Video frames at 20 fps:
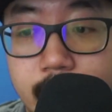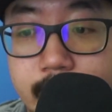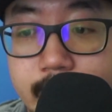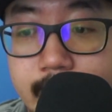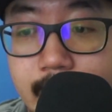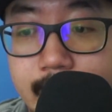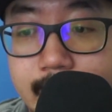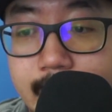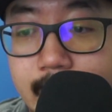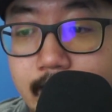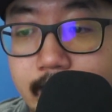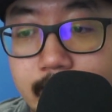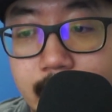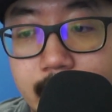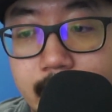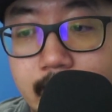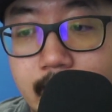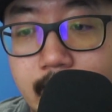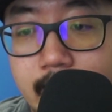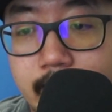That's how they
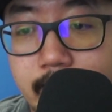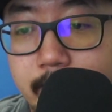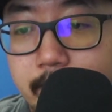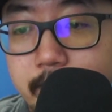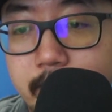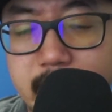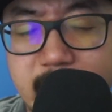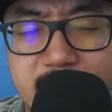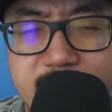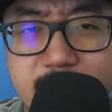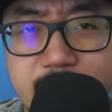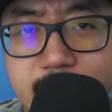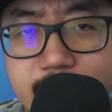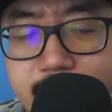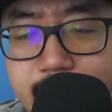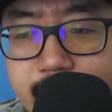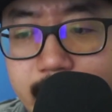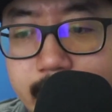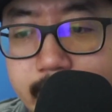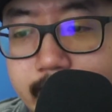kind of blend it in
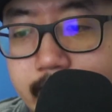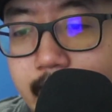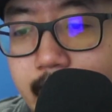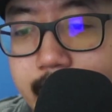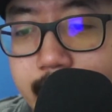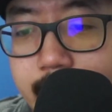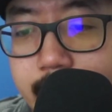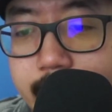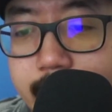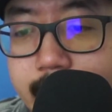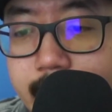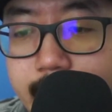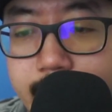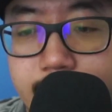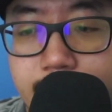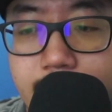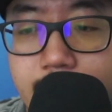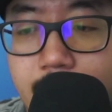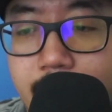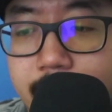there, that they're taking
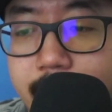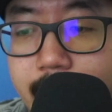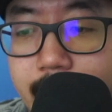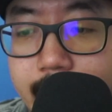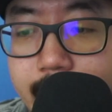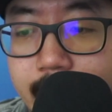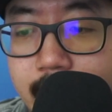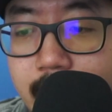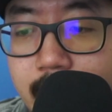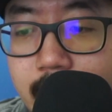out like,